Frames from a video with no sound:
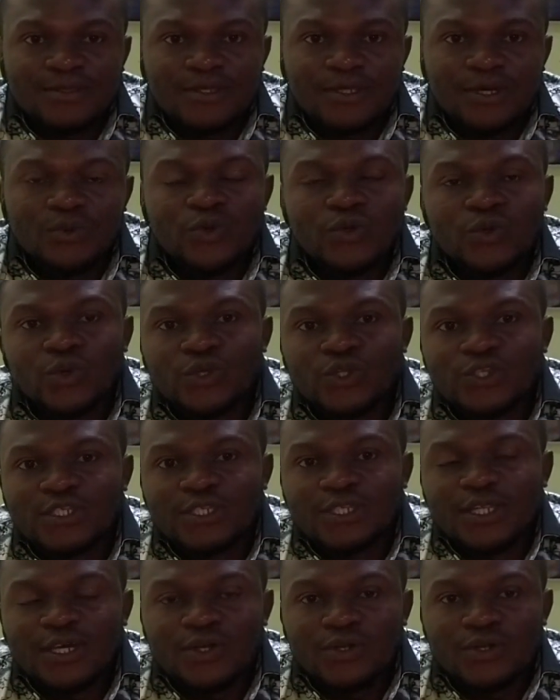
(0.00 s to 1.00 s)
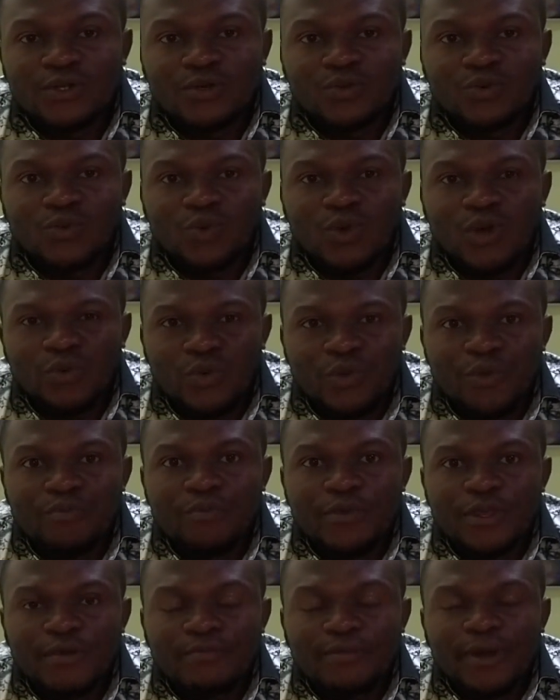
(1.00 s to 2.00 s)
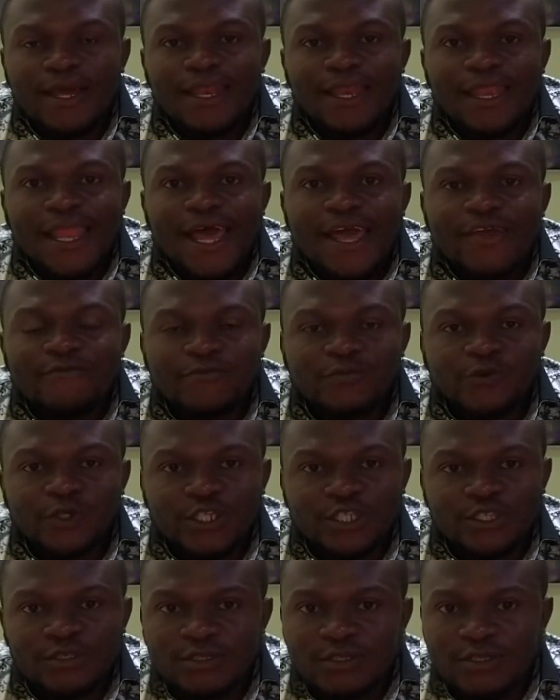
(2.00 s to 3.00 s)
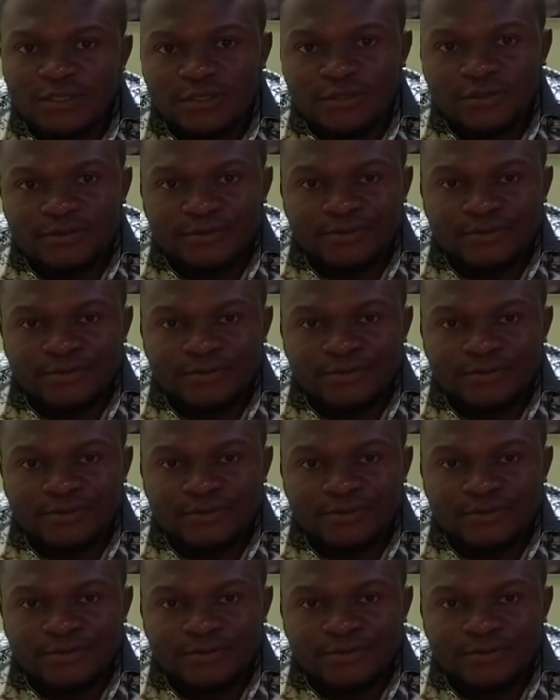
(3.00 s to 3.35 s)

that we understand what we mean by life-threatening.